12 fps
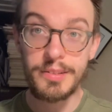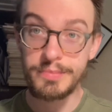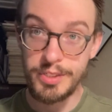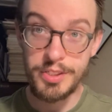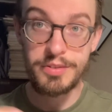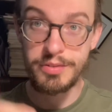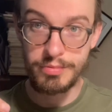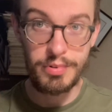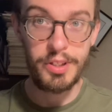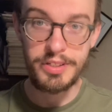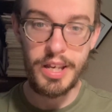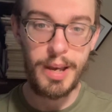just
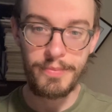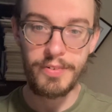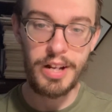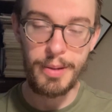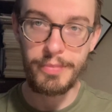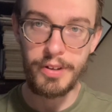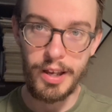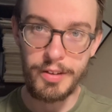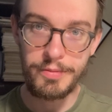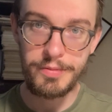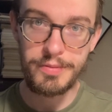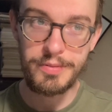drill and tap for an
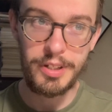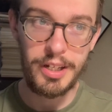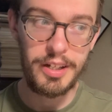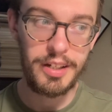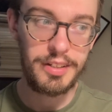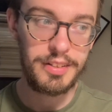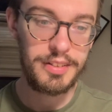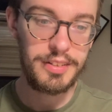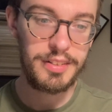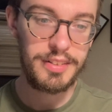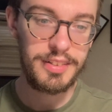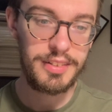M5
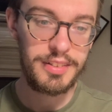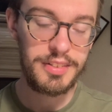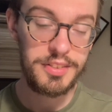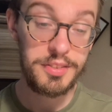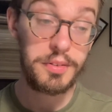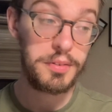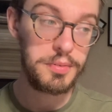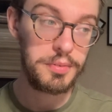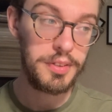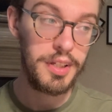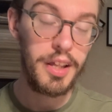screw,